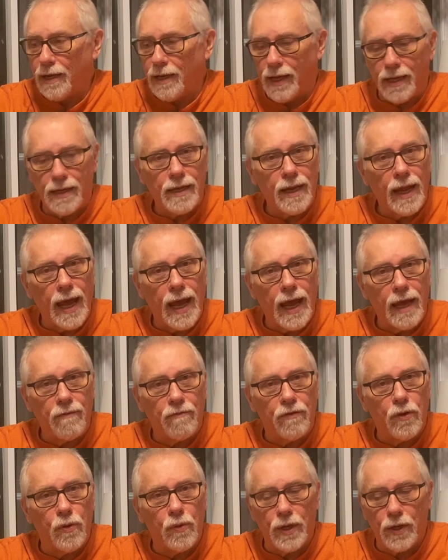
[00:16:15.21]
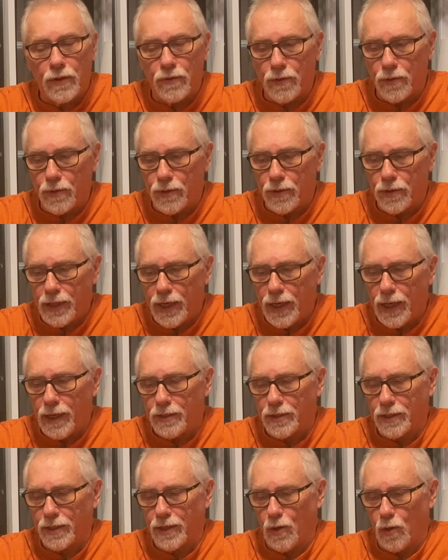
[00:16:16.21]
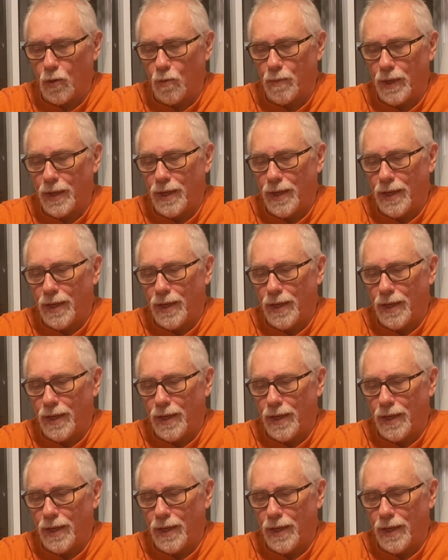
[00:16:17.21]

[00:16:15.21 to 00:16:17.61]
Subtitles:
at night viewing through their telescope.